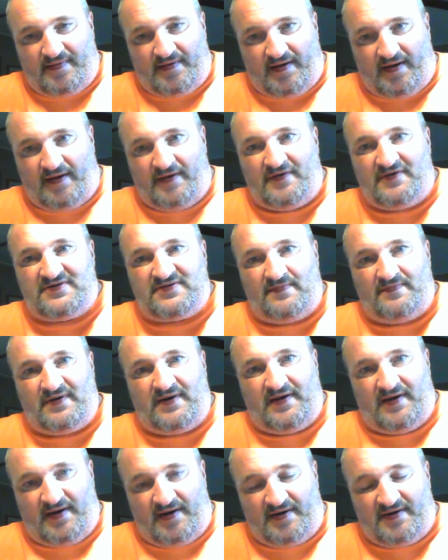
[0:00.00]
under
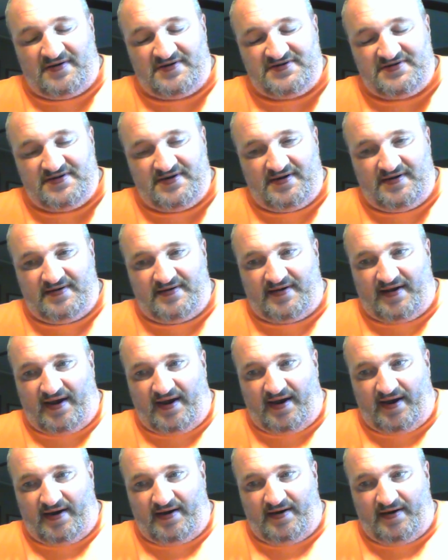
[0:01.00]
somebody else
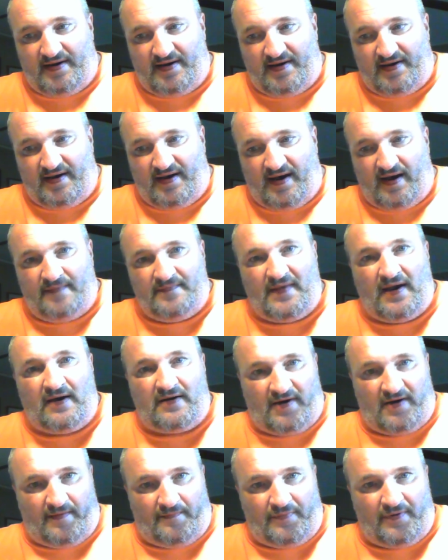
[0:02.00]
that I'm not
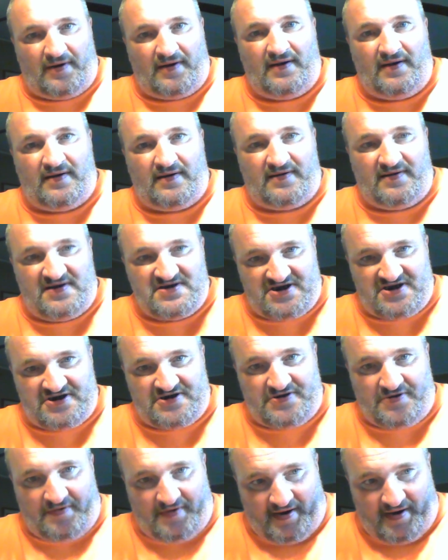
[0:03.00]
going to bring into this
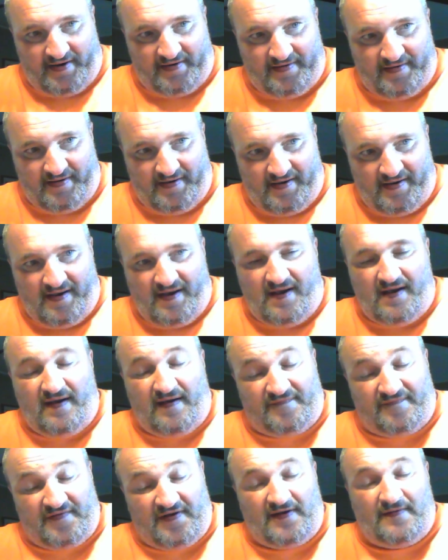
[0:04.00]
issue yet.
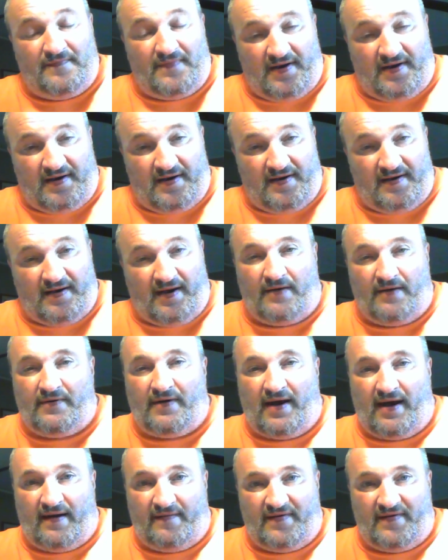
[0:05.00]
If need be, I will
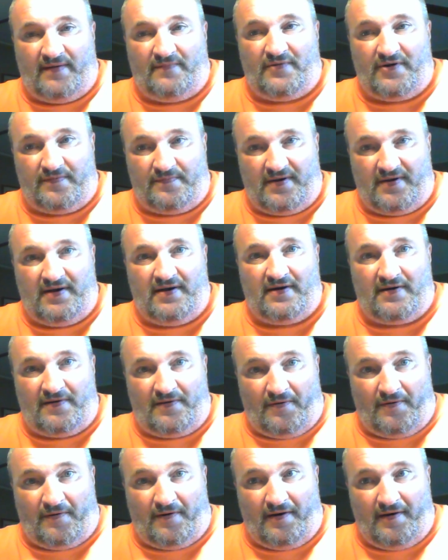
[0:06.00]
have them with me in
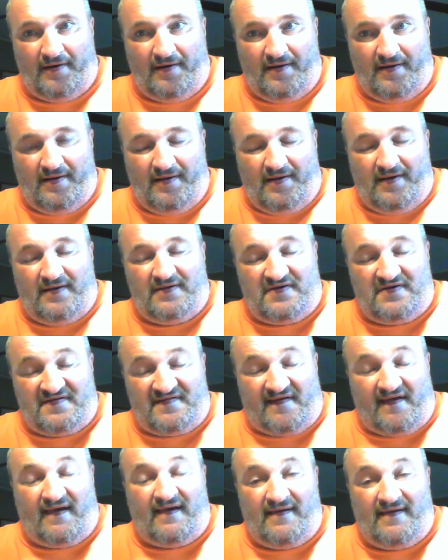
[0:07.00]
court to
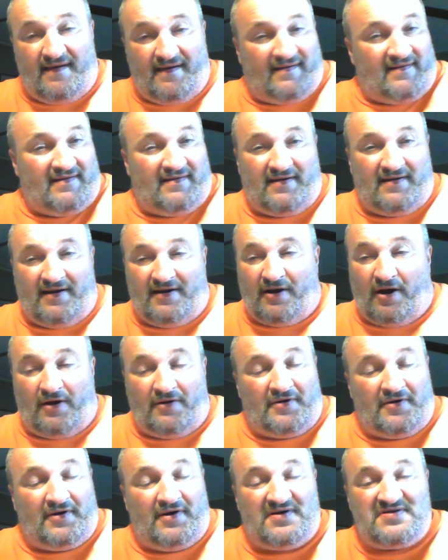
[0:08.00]
say yes, and all
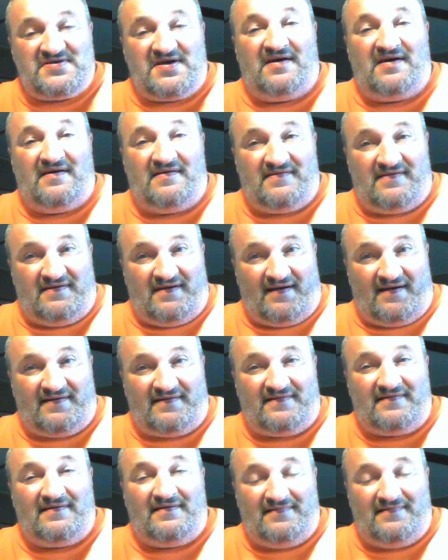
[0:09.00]
they're going to say is
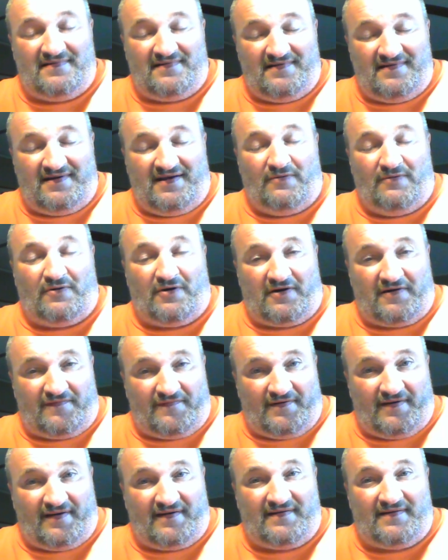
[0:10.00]
yes, he works
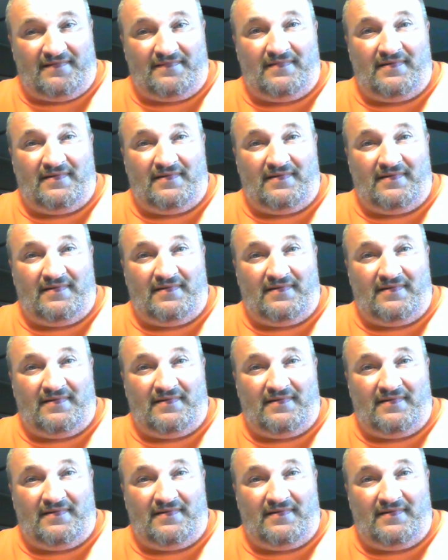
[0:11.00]
for us,